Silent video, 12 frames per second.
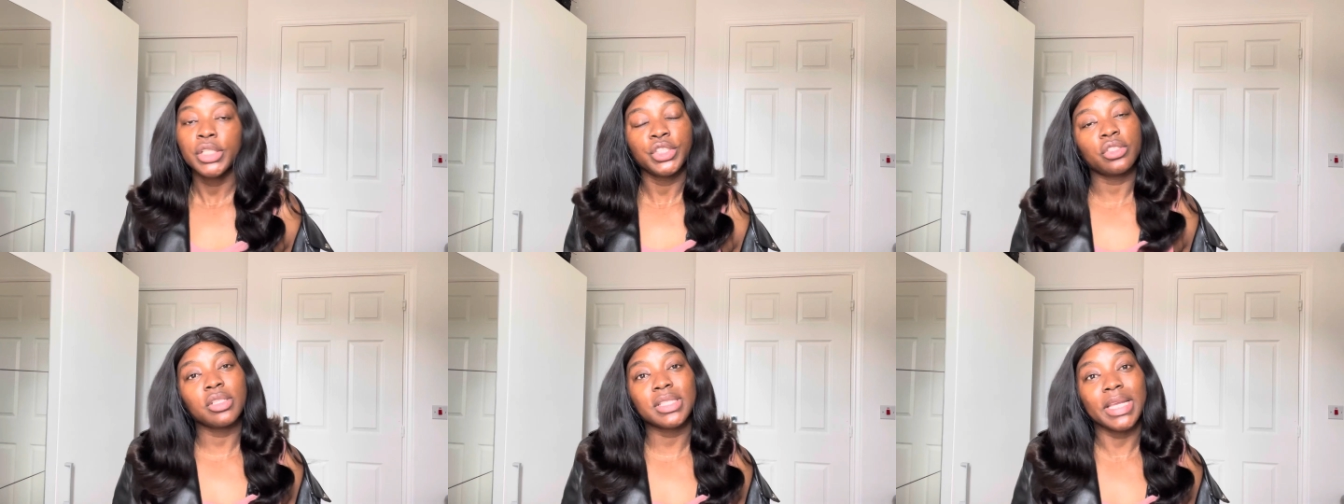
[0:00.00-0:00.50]

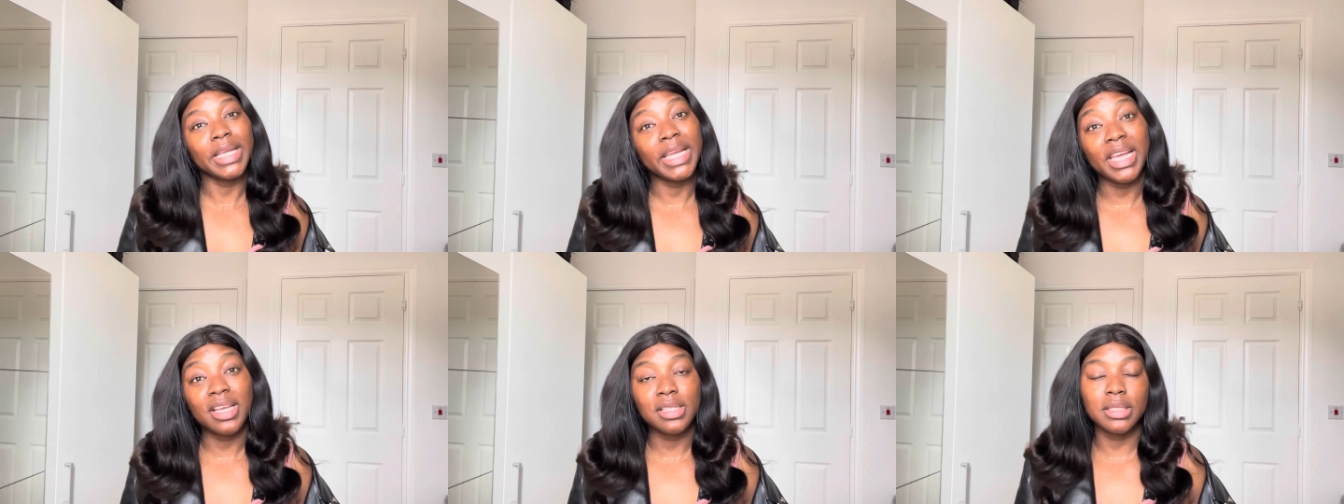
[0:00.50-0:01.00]
Just in
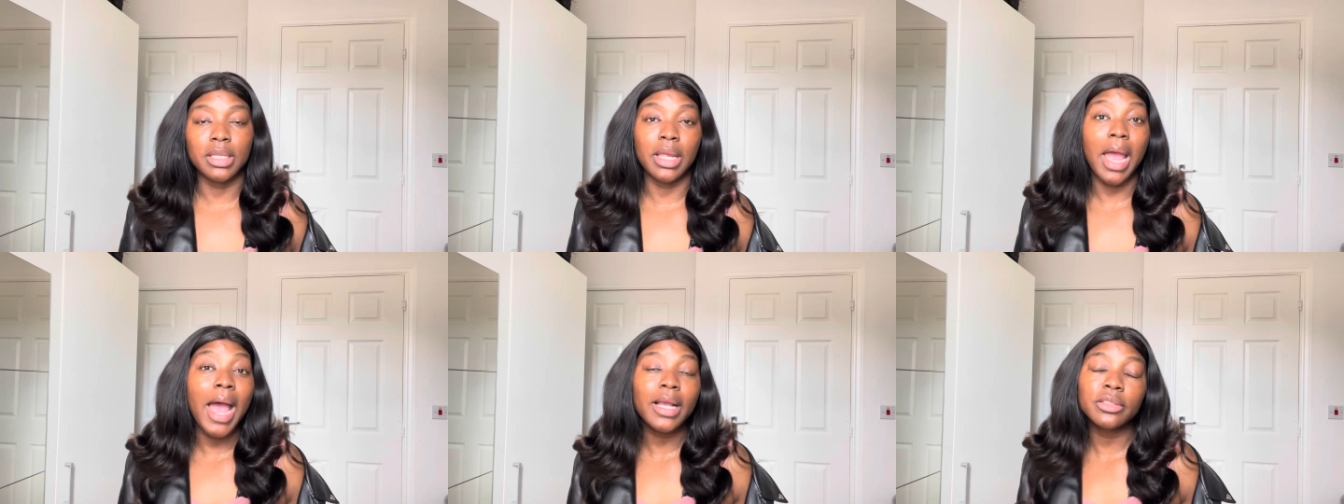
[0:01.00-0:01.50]
case they
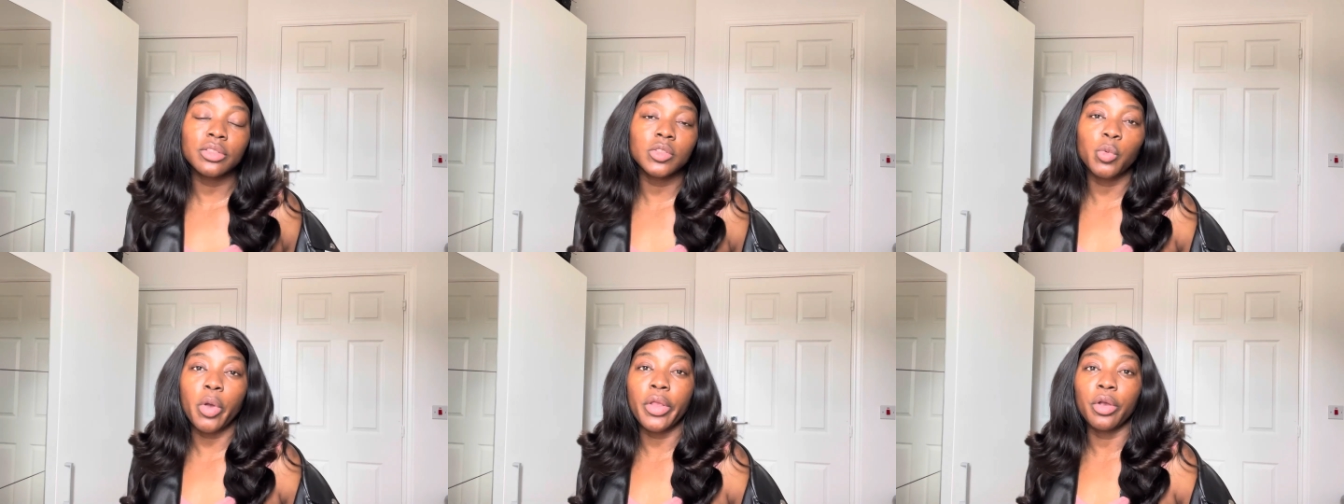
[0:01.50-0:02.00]
ask you
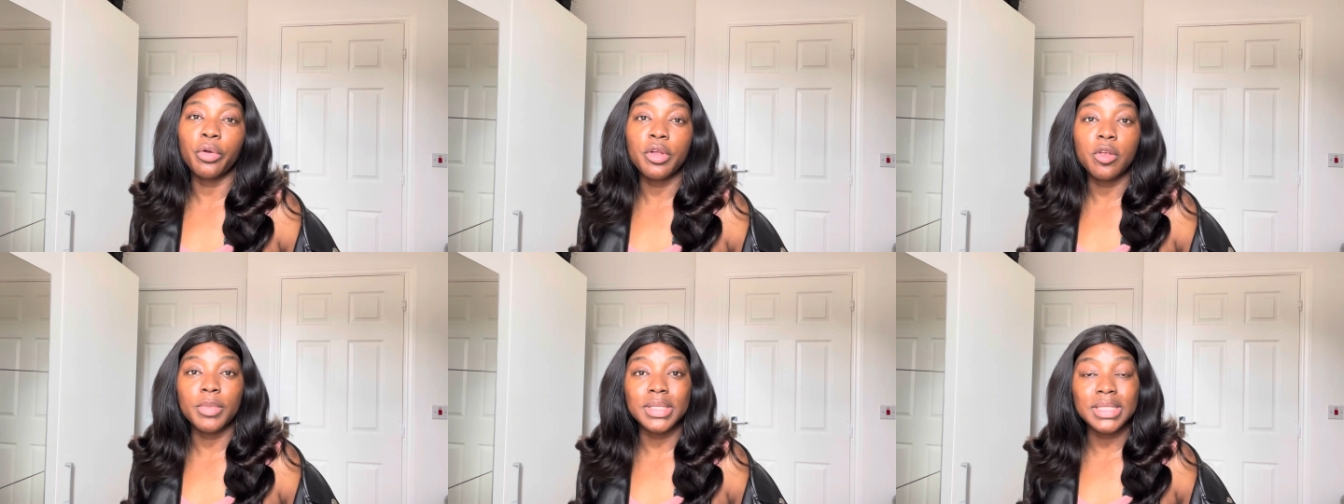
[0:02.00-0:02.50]
where you're going
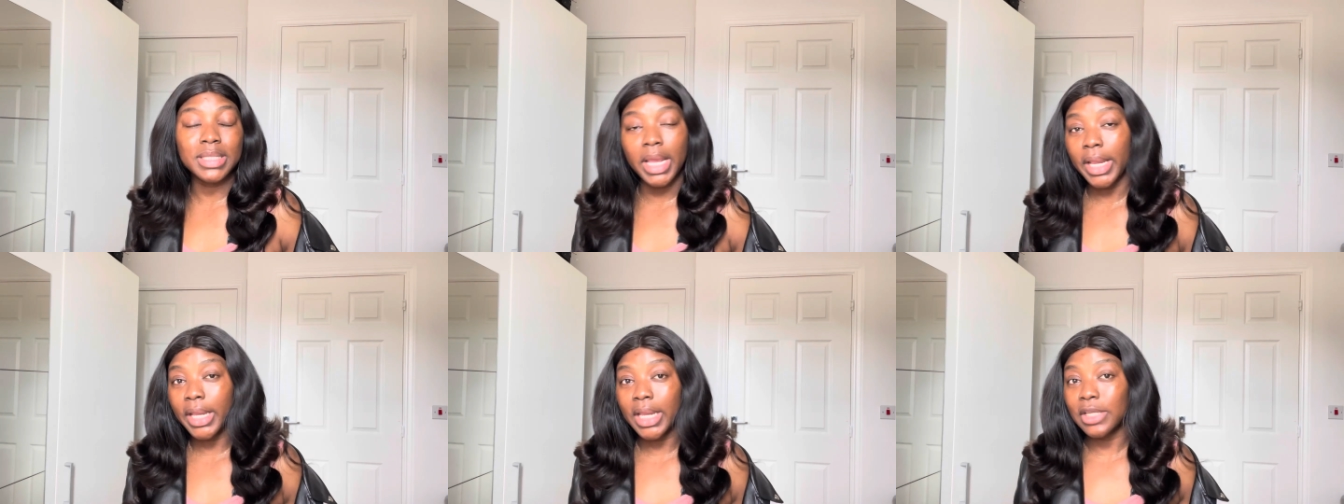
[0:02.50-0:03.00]
to be
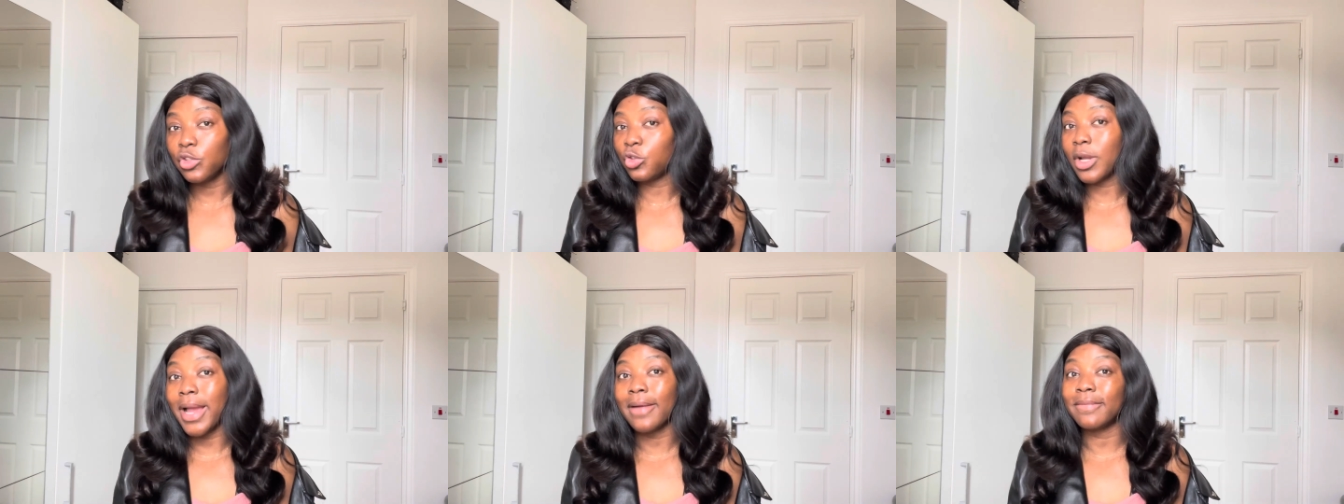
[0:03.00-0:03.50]
staying, you should
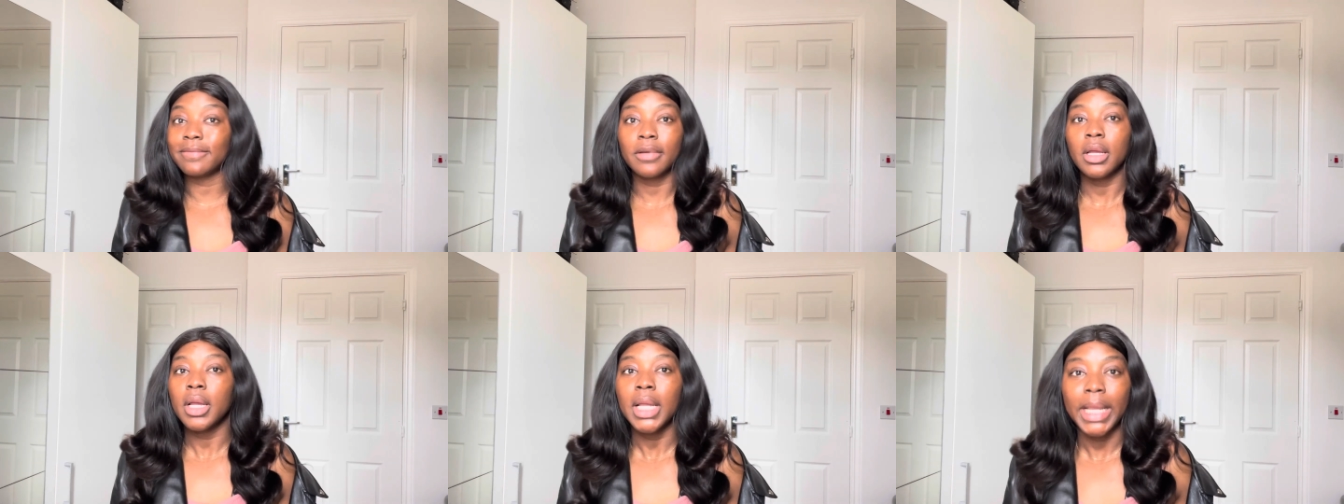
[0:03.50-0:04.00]
have
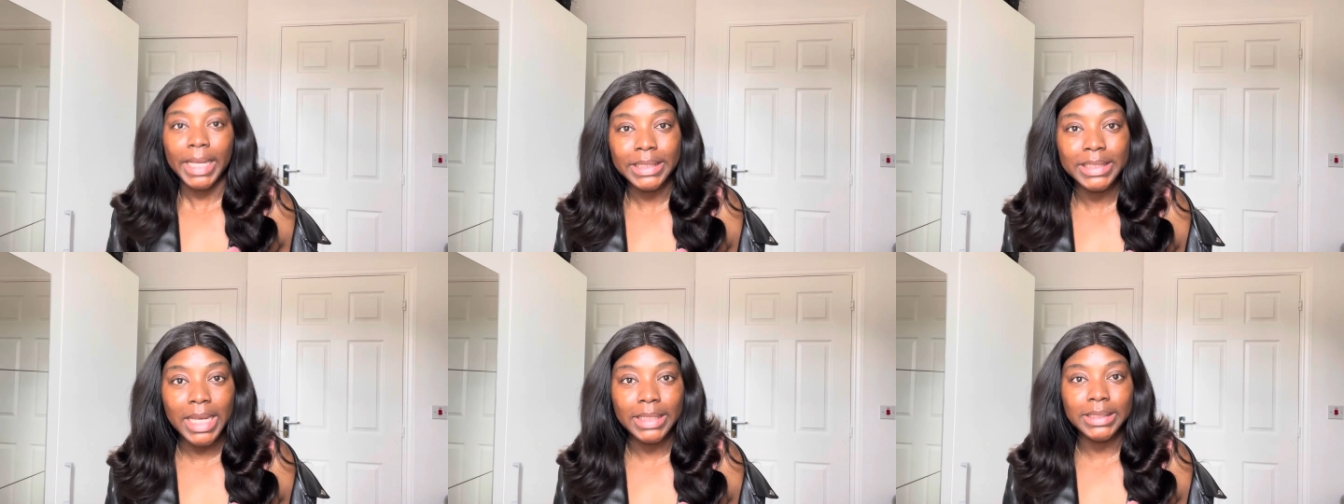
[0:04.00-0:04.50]

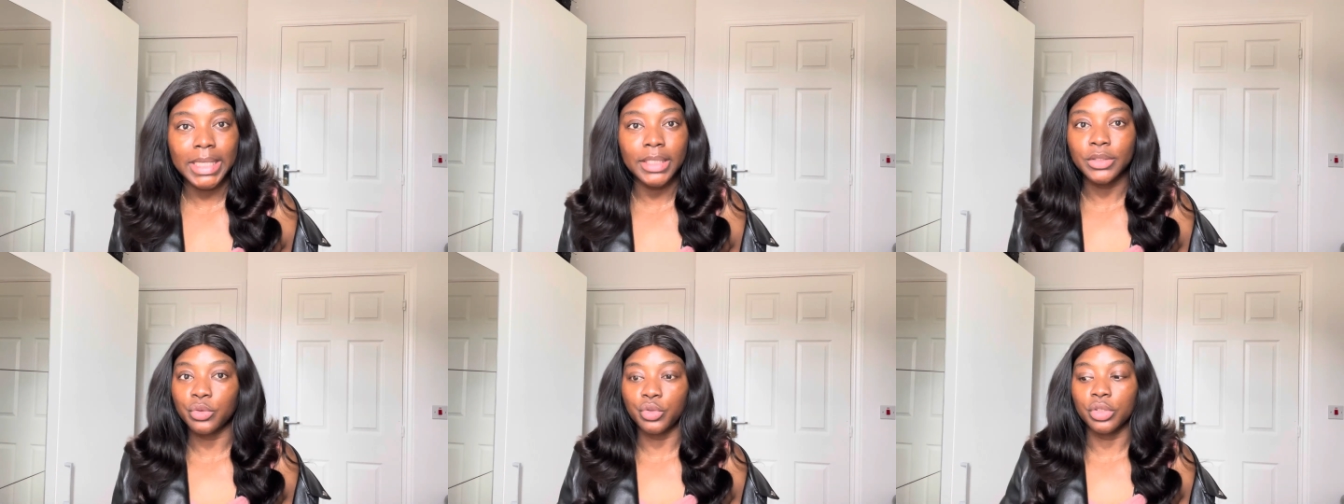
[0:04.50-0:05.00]
easy
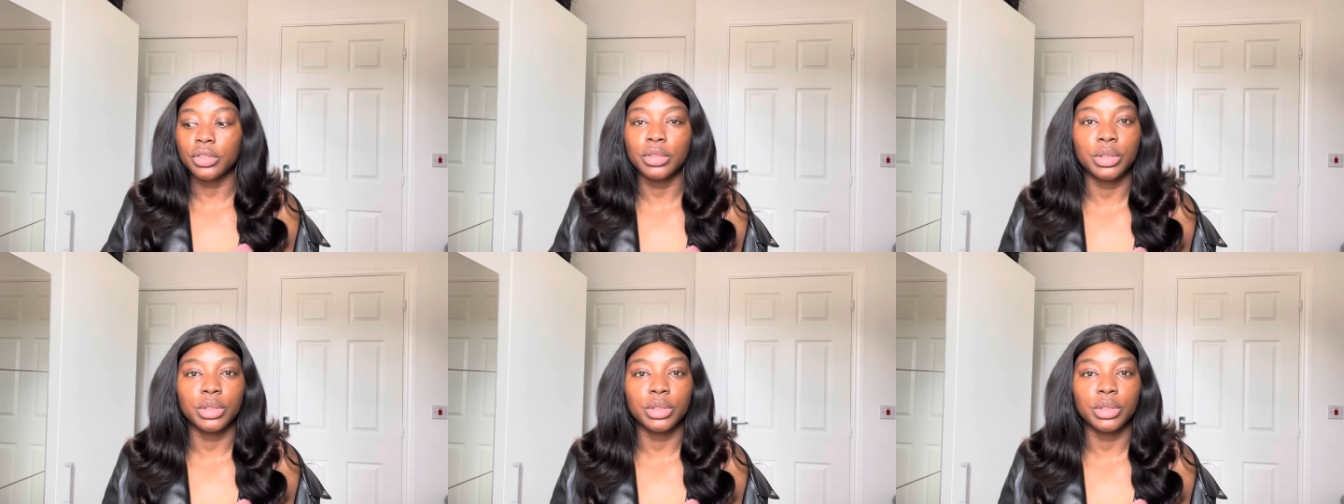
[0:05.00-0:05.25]
access to just